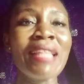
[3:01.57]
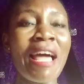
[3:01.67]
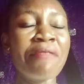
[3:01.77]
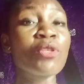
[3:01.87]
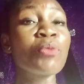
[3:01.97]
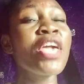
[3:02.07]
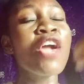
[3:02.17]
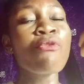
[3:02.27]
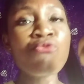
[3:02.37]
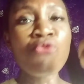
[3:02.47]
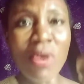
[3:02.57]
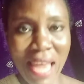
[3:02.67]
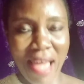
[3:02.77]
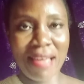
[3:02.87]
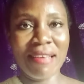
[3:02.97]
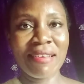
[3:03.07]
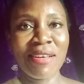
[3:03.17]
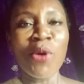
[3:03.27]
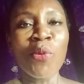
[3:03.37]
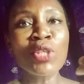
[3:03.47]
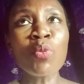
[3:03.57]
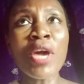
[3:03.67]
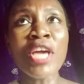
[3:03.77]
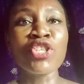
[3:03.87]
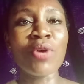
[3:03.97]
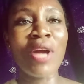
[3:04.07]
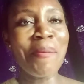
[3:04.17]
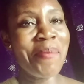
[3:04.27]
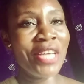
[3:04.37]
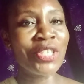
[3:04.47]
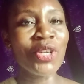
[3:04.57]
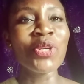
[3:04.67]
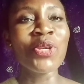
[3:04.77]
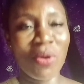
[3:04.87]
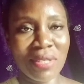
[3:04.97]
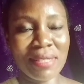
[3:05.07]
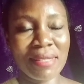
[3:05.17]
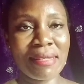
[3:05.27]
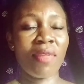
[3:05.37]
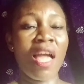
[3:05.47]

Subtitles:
life to be a ruler with which you can measure yours.